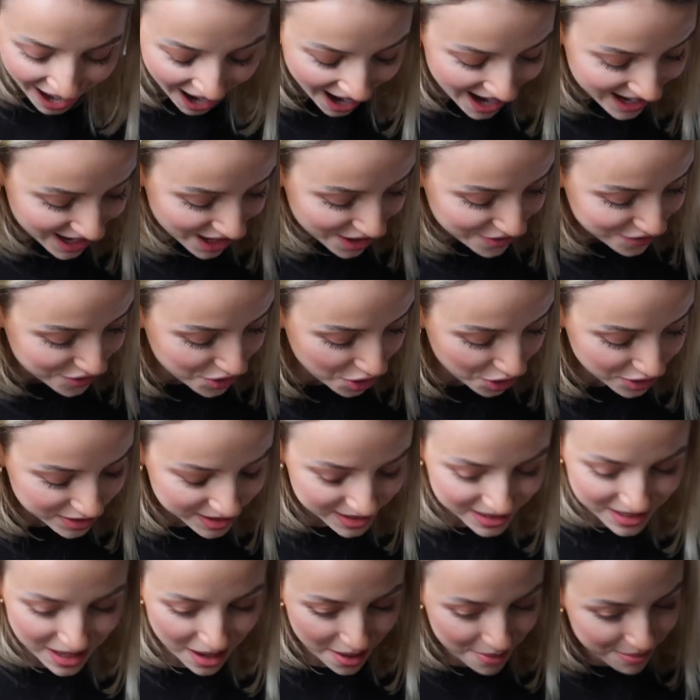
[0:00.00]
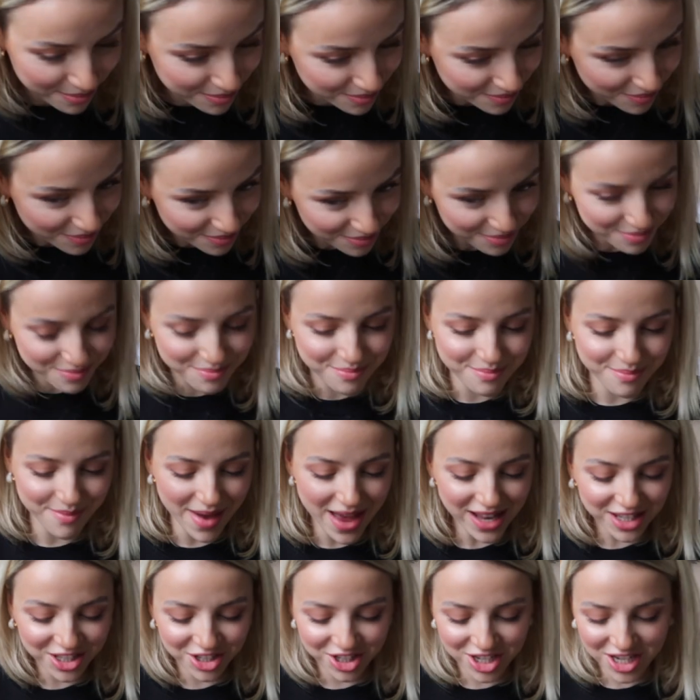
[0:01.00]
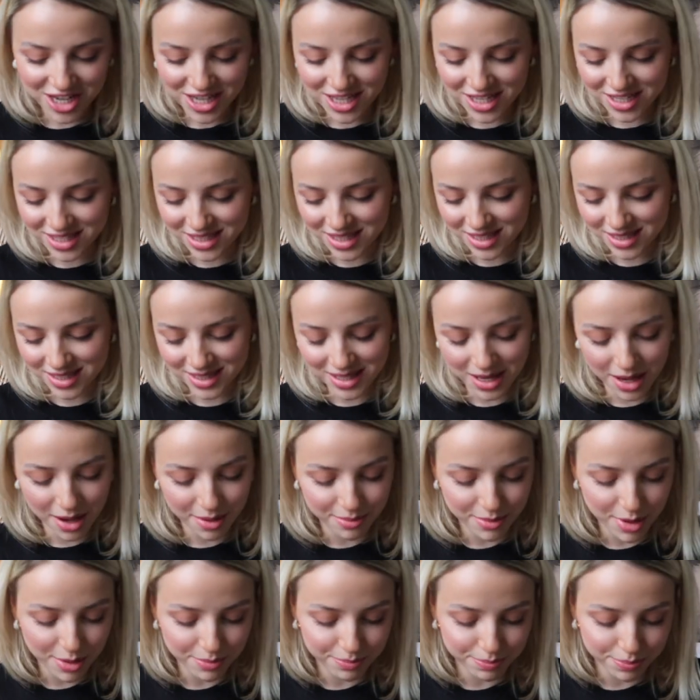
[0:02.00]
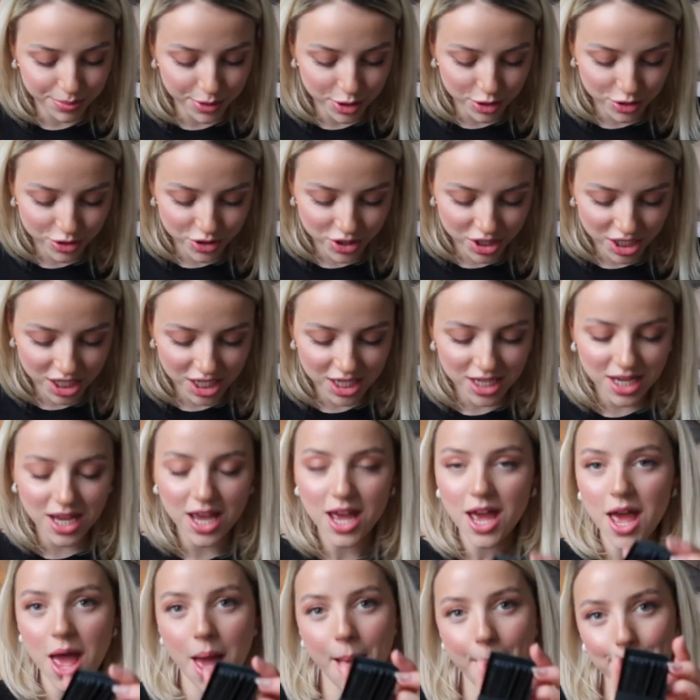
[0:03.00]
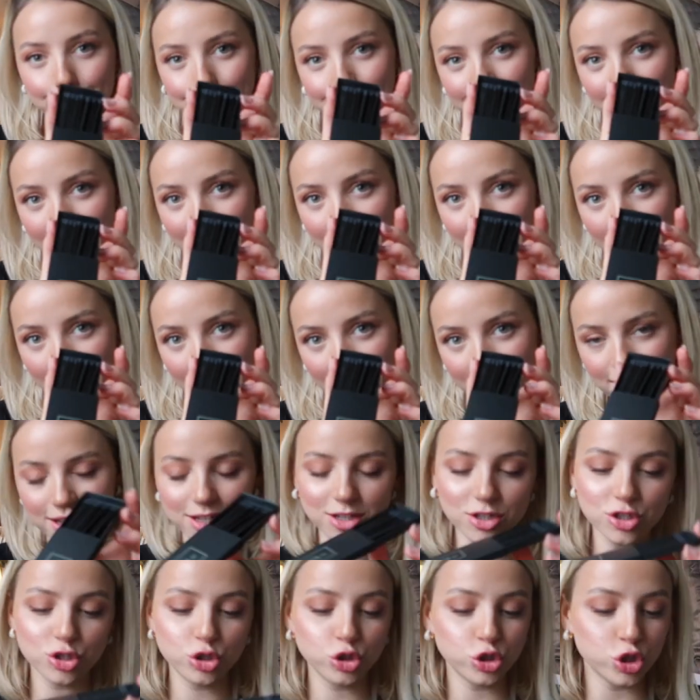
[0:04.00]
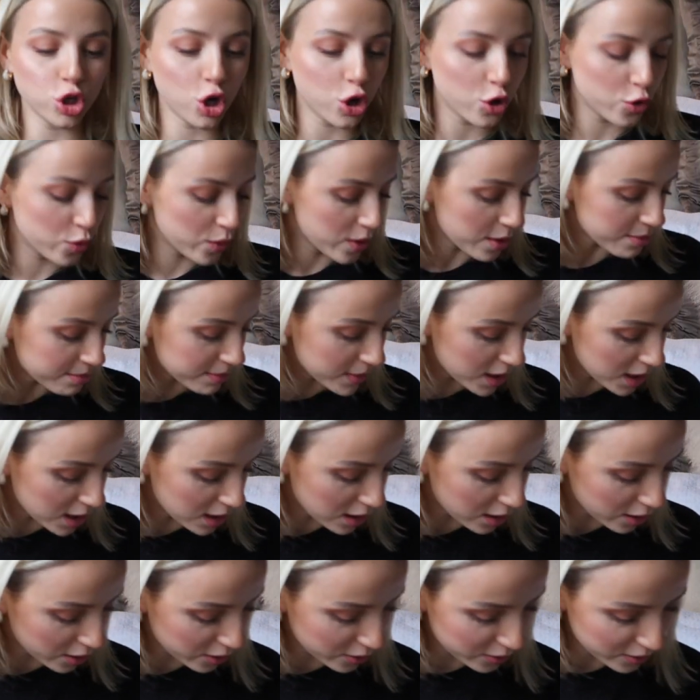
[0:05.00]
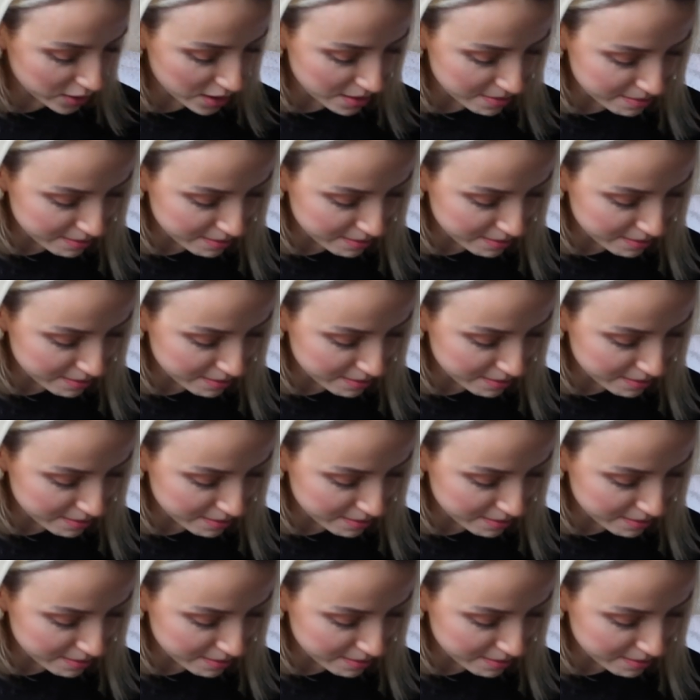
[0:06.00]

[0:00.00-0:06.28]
And I've got some matches, some bougie black Jo Malone